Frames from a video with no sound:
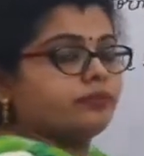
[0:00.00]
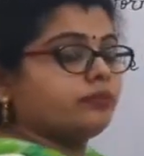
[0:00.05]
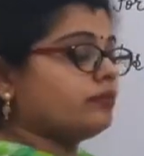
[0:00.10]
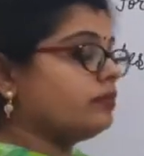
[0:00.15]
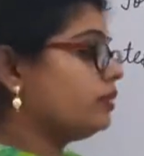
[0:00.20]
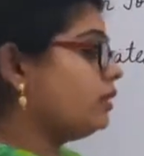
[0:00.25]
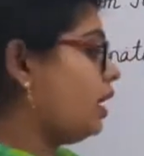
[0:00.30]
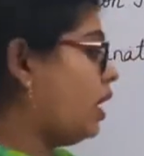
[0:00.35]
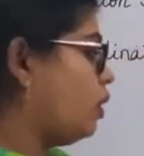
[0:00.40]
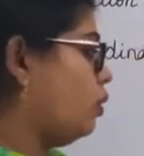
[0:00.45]

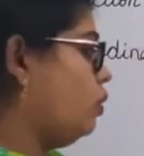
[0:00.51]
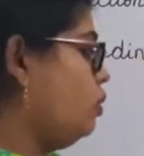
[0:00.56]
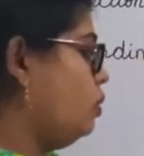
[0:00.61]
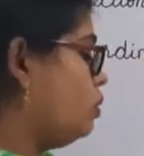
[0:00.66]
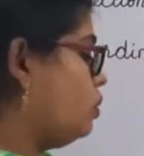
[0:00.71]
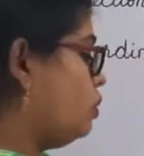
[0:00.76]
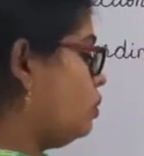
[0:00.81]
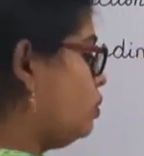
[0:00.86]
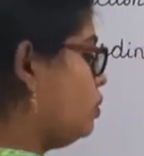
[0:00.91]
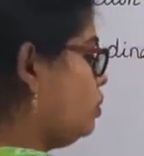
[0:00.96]
Now
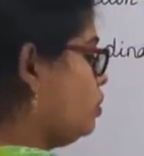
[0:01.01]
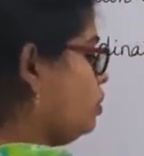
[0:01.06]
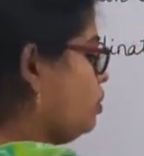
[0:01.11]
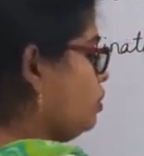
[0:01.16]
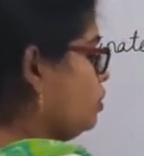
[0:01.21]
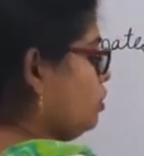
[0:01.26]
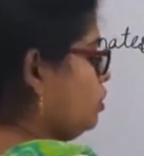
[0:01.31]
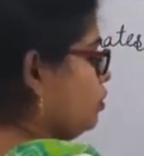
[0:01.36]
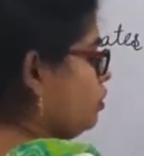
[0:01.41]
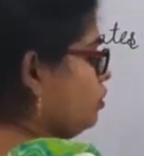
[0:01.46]

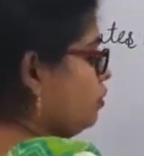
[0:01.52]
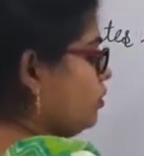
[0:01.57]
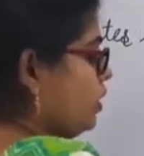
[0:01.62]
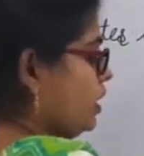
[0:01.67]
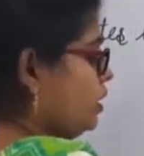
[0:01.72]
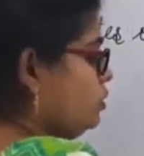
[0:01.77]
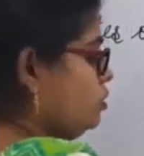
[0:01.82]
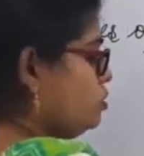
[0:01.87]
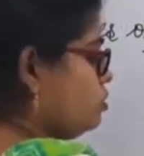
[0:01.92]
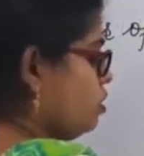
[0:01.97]
when
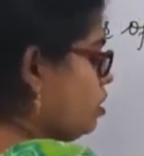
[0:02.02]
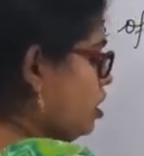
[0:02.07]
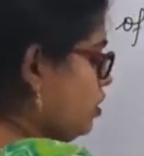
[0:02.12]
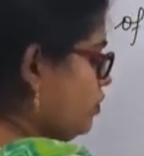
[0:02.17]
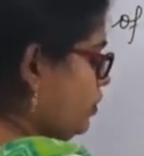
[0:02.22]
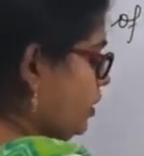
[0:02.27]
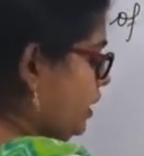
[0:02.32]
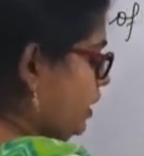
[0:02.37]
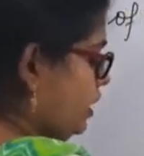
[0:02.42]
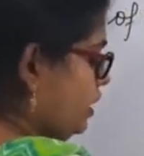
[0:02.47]
you solve
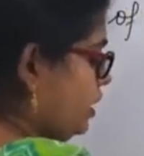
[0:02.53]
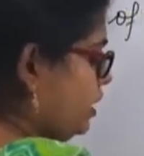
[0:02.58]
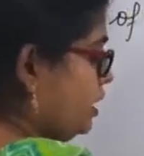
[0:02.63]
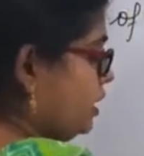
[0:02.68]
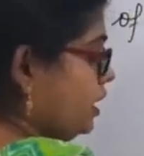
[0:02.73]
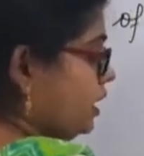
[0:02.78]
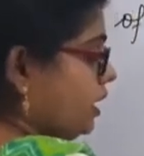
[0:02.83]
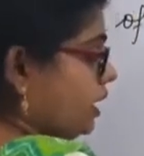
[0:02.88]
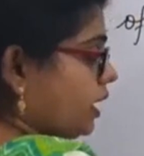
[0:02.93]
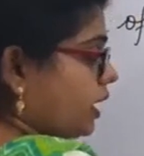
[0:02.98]
it,
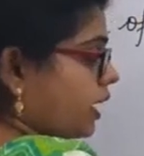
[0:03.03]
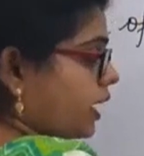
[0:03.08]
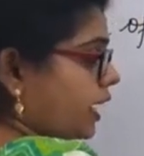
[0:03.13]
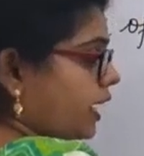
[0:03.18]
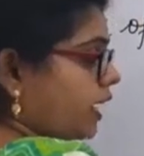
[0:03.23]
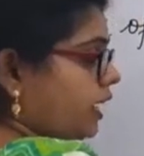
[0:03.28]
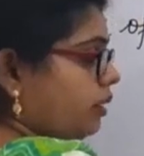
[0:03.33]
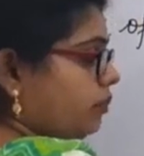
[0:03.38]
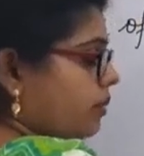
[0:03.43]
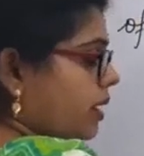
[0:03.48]

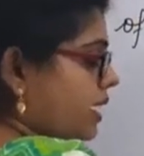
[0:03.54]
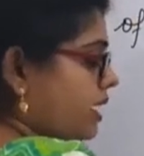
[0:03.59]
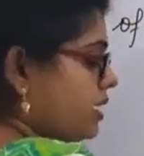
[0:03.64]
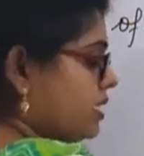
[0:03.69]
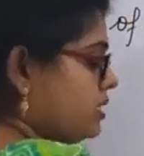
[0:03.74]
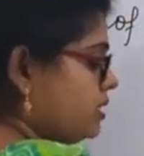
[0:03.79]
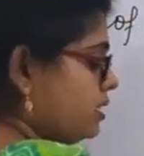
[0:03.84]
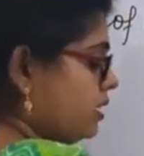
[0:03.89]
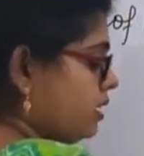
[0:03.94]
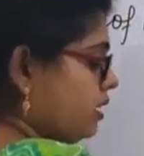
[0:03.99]
8 minus
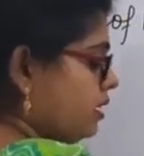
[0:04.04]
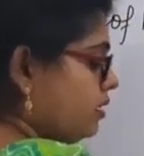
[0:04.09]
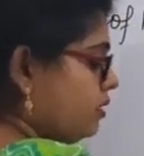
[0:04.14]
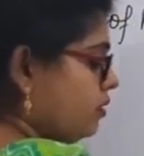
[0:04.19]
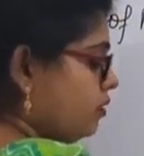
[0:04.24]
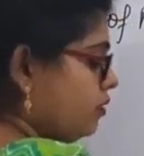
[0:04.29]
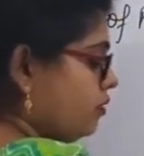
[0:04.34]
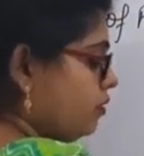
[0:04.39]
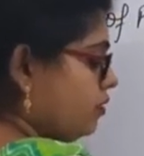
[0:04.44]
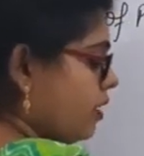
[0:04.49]
3
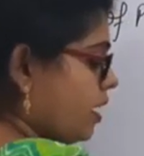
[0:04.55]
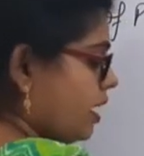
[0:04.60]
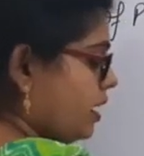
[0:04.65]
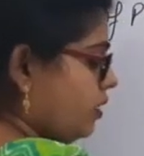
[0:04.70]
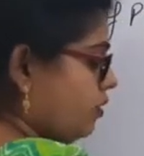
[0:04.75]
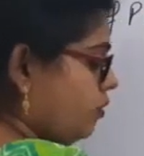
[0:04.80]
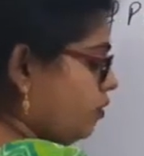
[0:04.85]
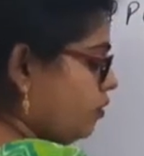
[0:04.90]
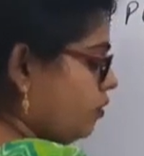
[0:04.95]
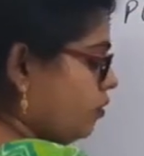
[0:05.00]
5,
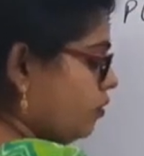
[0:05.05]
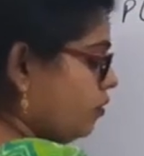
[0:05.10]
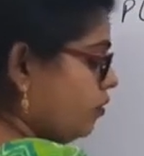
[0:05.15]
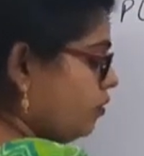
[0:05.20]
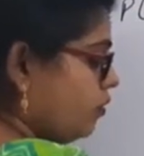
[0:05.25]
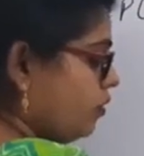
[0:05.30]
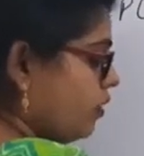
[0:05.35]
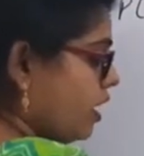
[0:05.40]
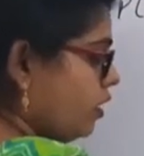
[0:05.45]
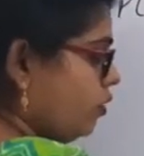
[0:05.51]

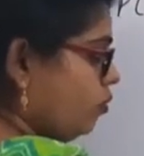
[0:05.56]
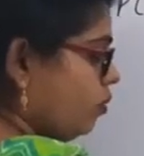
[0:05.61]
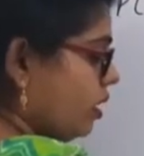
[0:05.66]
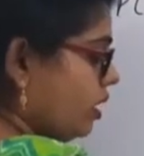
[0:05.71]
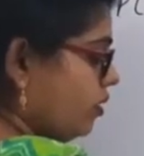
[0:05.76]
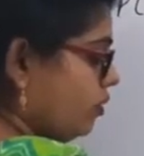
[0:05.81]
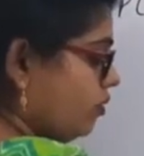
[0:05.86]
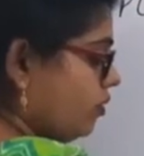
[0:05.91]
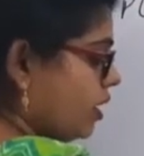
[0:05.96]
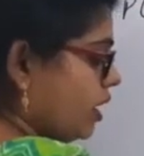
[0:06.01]
5 by
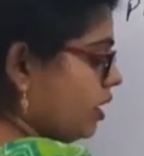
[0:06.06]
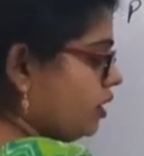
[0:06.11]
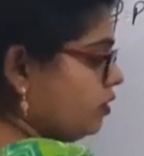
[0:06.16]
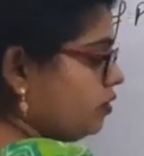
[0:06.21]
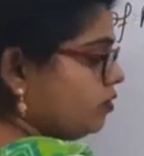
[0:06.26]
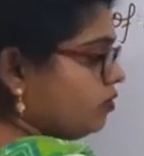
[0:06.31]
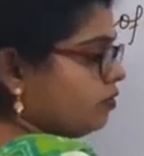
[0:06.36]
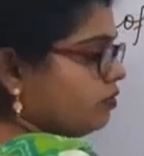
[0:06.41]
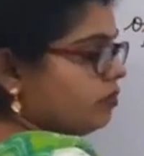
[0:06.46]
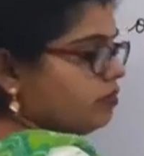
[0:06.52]
5,
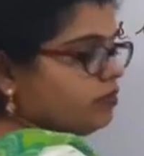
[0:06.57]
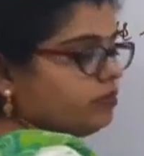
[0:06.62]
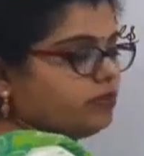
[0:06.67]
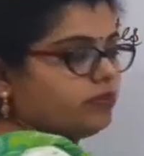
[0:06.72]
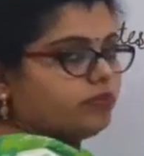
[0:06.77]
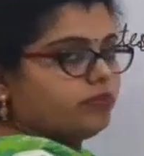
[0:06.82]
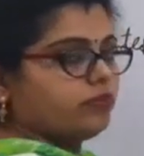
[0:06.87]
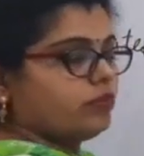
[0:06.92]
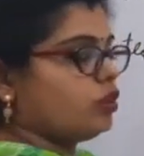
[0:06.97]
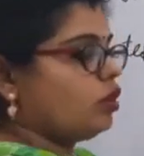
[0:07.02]

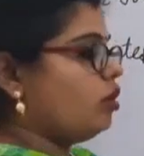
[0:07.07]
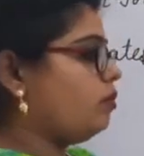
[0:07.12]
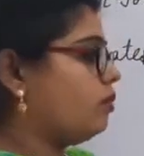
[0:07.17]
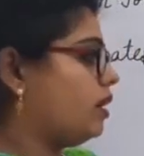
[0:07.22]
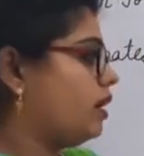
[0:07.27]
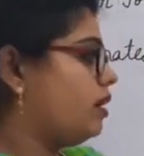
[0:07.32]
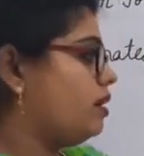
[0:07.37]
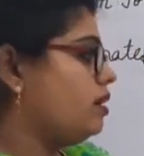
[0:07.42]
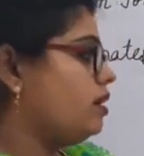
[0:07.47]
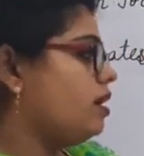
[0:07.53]
comma
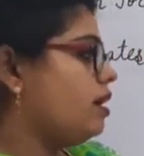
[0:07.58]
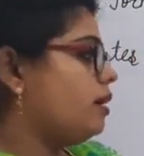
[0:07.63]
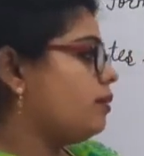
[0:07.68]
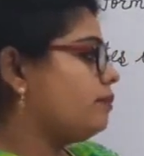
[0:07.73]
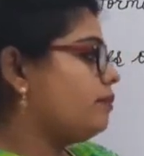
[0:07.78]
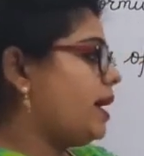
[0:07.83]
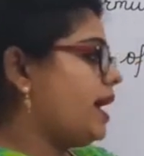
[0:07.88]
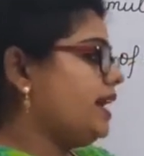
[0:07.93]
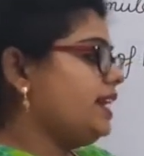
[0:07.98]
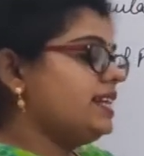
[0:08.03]

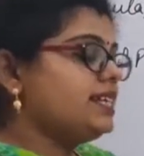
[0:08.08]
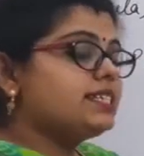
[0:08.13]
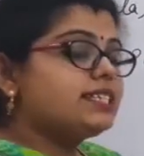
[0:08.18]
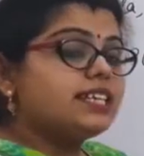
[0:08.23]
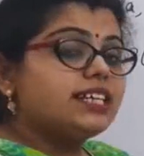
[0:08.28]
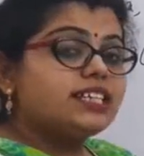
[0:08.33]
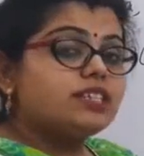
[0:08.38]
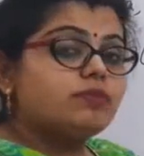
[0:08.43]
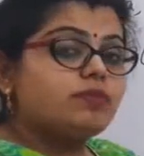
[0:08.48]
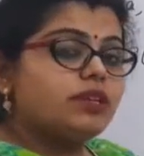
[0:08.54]
minus
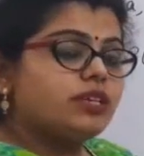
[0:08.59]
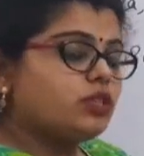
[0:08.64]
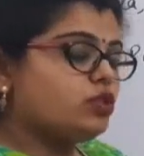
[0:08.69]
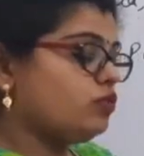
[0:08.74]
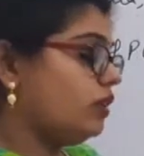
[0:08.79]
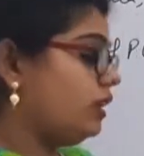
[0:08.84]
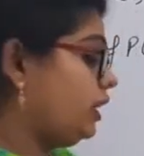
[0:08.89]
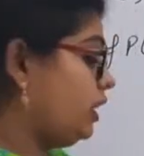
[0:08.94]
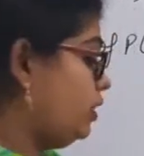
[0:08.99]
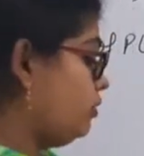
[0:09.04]
6 plus
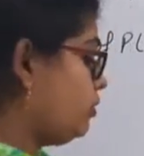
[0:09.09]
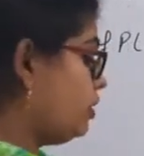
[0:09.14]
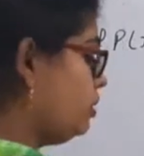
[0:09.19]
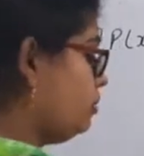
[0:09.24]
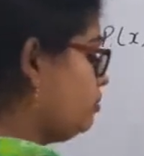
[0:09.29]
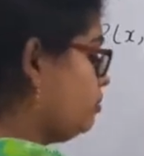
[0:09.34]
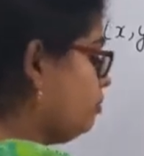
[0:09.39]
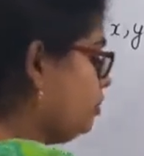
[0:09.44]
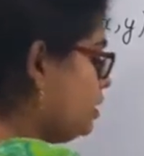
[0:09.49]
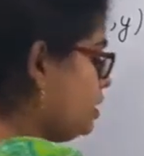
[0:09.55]
21
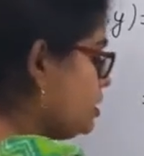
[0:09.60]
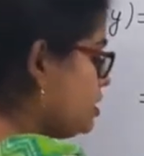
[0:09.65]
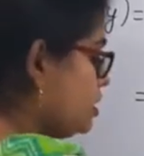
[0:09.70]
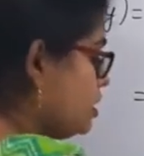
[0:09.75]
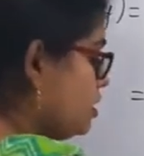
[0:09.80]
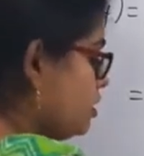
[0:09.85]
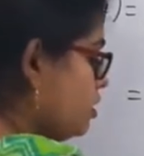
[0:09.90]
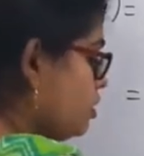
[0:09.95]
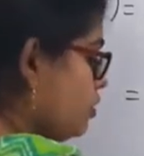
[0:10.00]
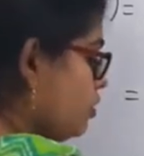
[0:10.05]
means
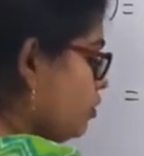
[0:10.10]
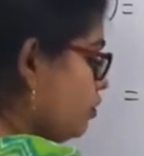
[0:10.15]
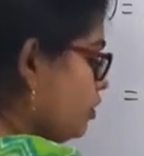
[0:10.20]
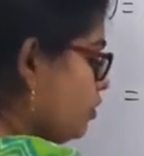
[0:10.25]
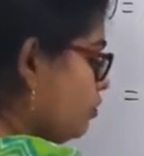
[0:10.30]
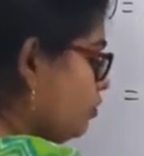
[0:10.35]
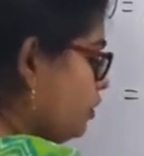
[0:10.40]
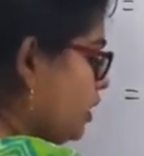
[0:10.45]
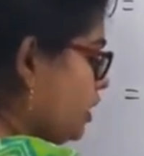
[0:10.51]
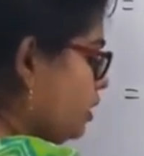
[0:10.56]

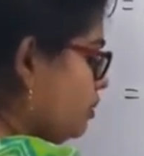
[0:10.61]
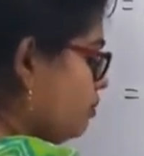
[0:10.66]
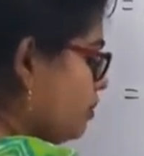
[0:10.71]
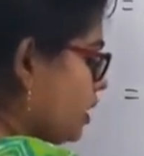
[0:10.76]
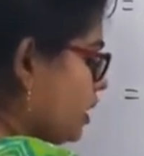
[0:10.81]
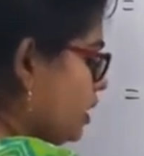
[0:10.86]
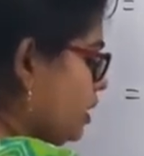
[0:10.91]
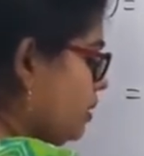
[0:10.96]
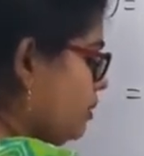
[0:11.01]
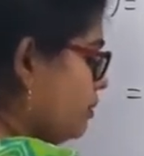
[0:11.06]
15
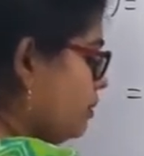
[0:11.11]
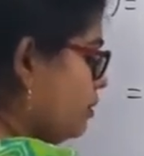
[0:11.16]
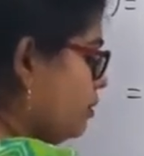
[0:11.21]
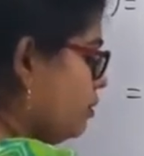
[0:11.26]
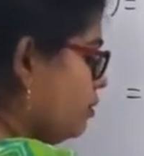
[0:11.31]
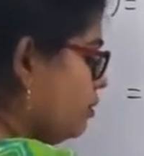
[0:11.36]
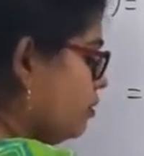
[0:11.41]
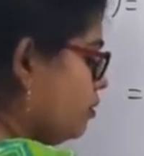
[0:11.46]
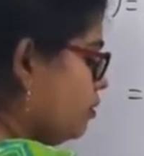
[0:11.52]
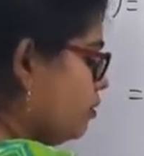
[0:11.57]
by
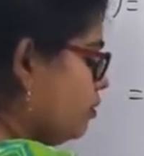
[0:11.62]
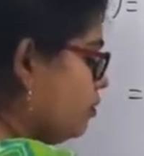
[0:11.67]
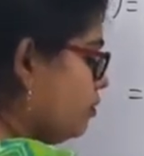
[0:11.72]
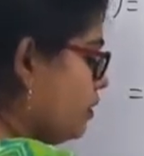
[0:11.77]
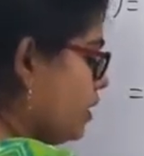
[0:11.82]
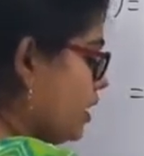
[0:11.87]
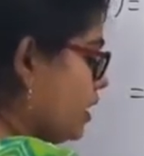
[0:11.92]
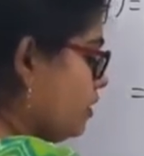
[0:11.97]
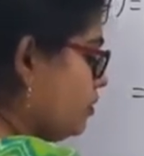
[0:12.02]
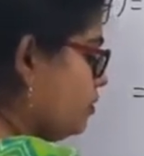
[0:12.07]

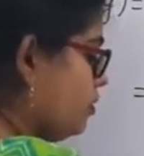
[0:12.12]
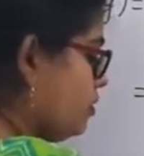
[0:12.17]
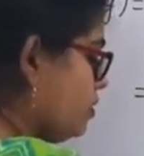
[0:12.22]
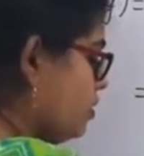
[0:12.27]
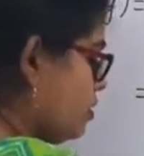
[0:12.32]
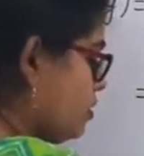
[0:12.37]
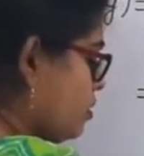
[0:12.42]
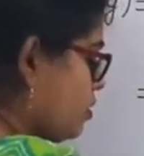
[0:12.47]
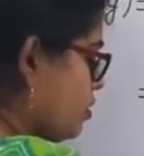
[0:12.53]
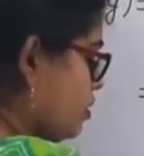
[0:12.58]
5.
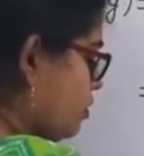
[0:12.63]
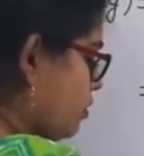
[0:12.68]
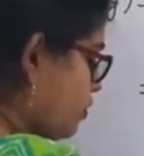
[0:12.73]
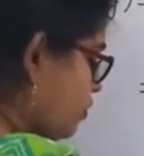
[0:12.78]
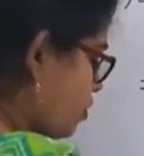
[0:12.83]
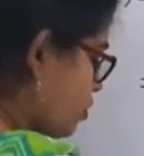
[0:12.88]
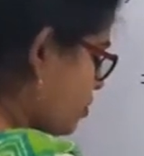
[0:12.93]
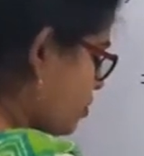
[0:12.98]
From